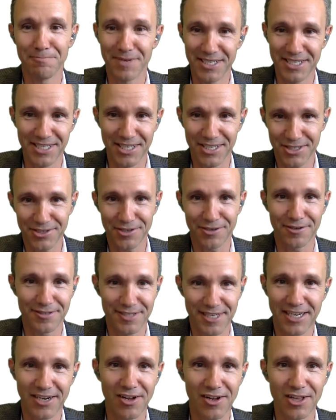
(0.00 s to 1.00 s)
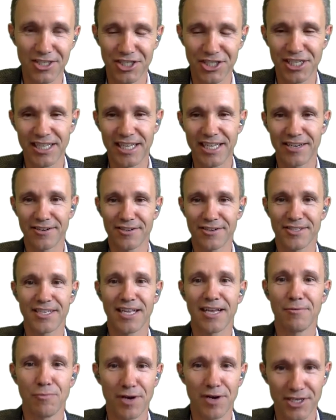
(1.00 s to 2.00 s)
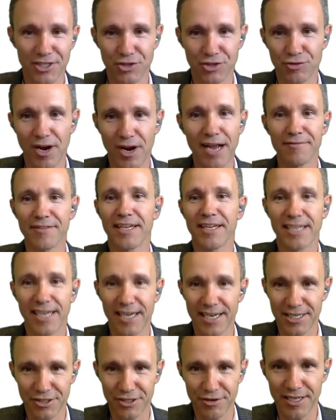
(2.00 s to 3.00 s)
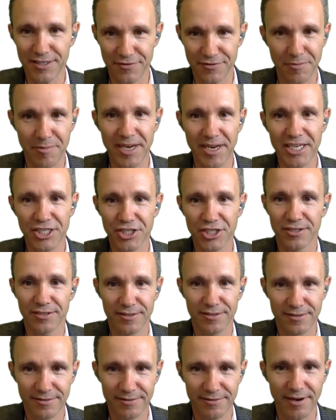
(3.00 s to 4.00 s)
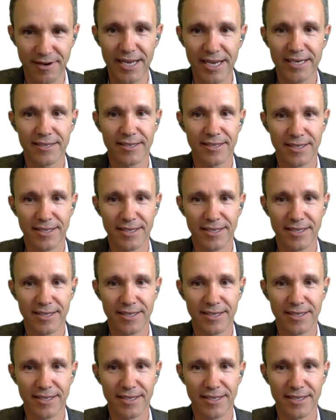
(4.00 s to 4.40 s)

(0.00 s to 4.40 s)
business or technology leaders that want to drive that kind of transformation, right?